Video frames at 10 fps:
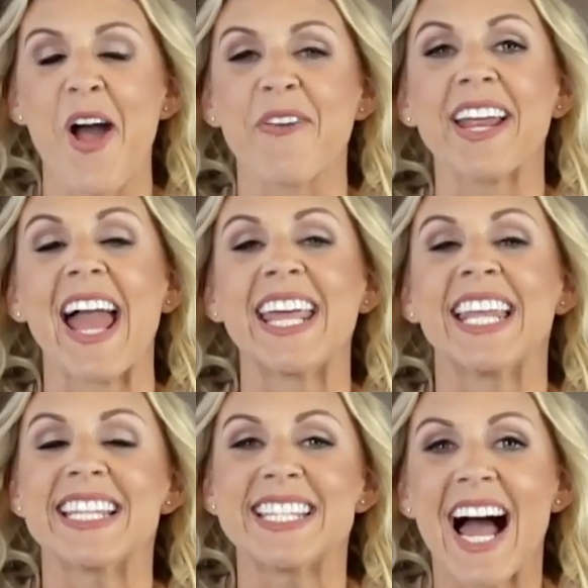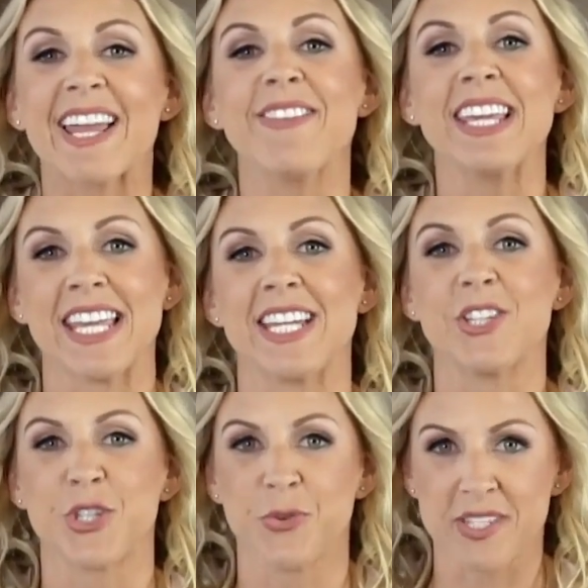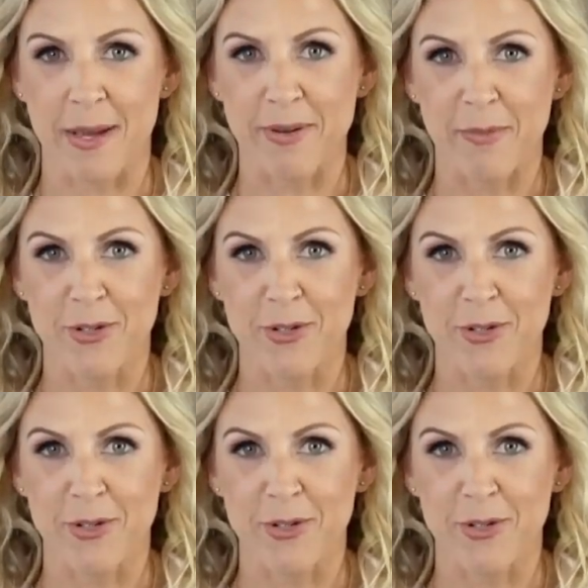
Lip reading: All right, and diving into step